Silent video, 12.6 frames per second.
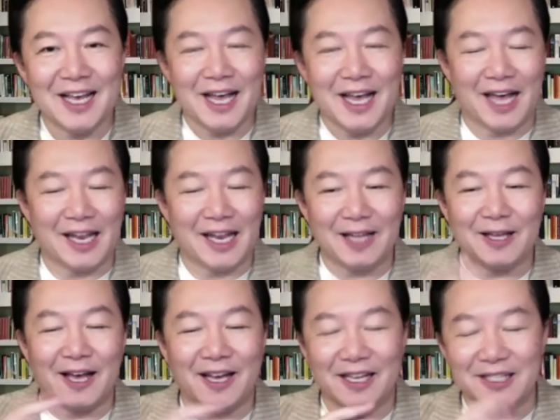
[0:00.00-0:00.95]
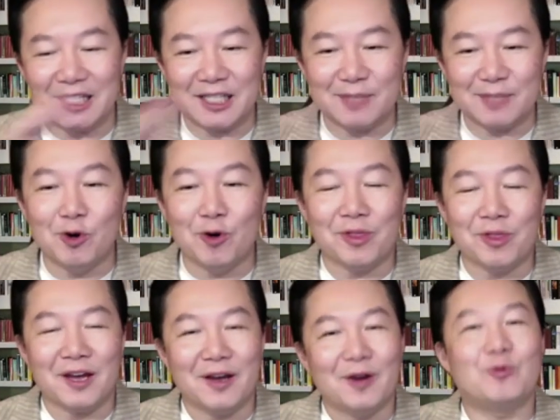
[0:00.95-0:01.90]
And then is it smooth?
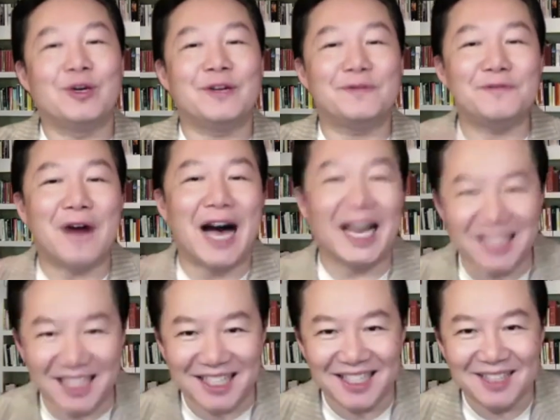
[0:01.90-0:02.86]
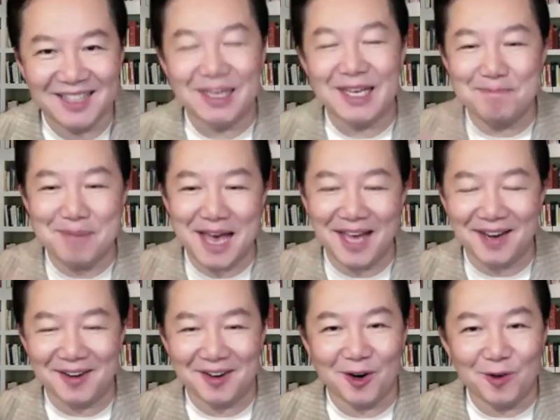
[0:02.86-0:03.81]
Refine it. Make it
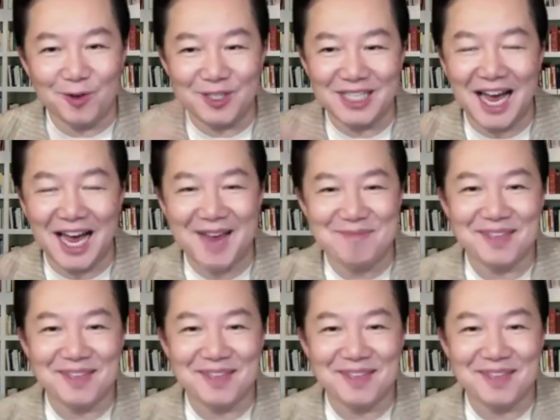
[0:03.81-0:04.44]
better over time.